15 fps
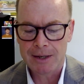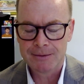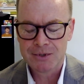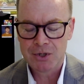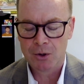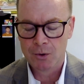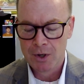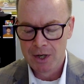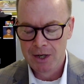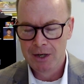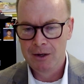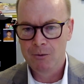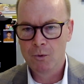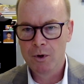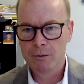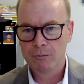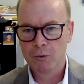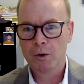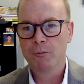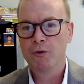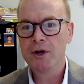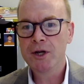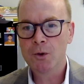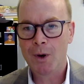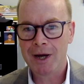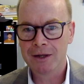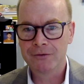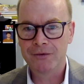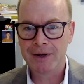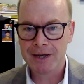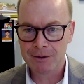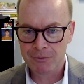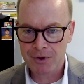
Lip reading: So we're pre-qualifying.